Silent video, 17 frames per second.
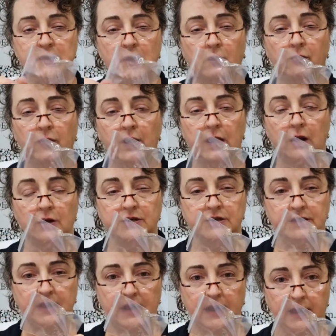right onto
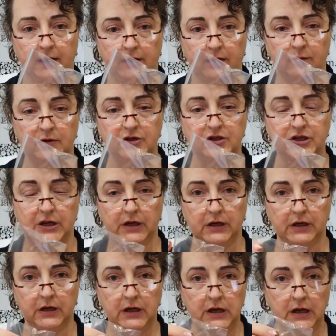the head of the machine.
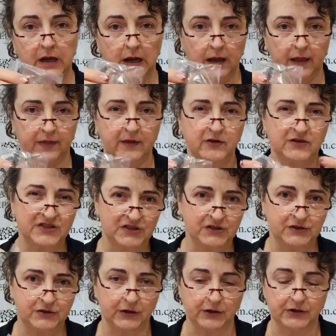And there's
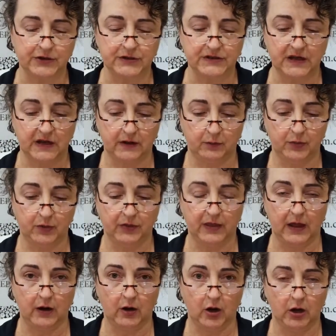instructions how to put
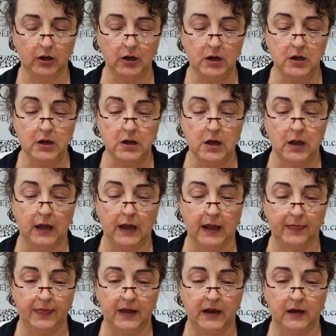that on.
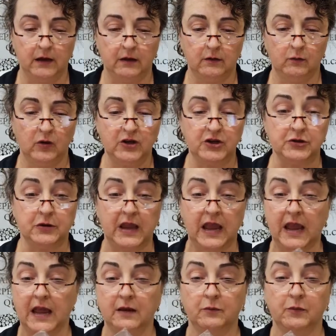And then what you
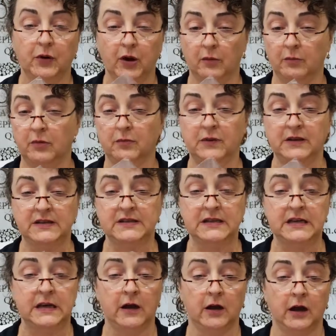can't probably
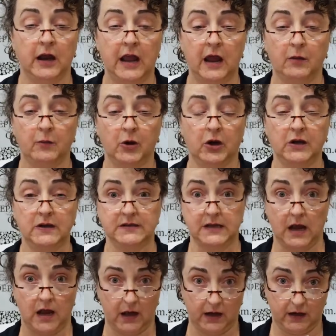see on camera, because
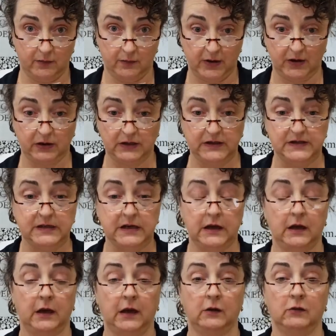I can barely see
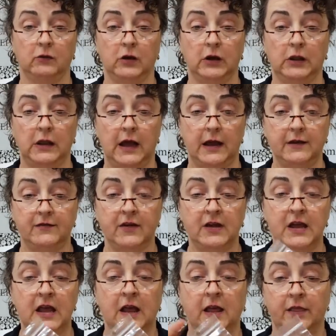it in real life,
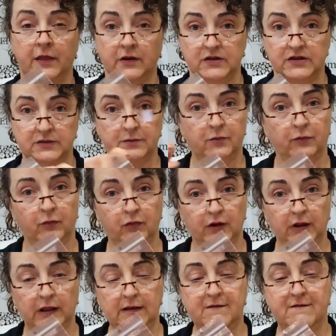there's a
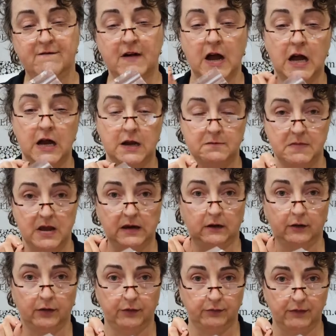really fine
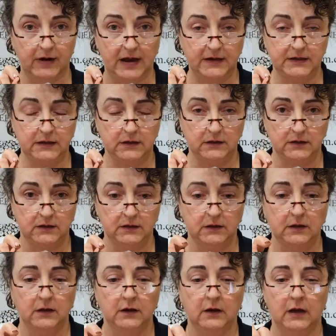metal thread
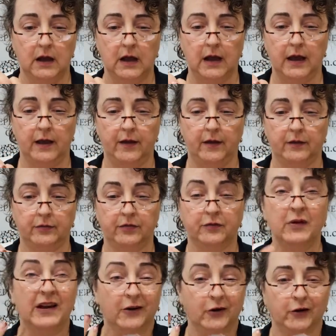uh,
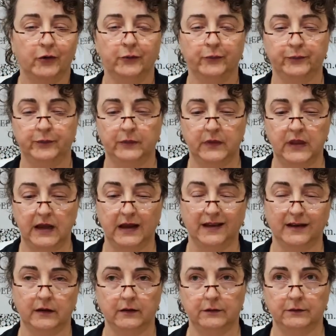threader, like
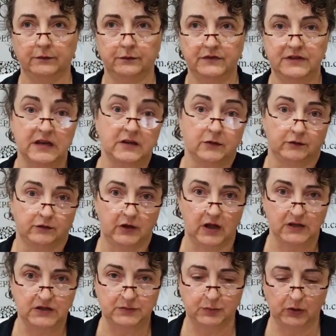a dental
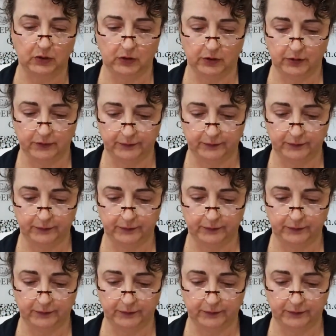floss puller.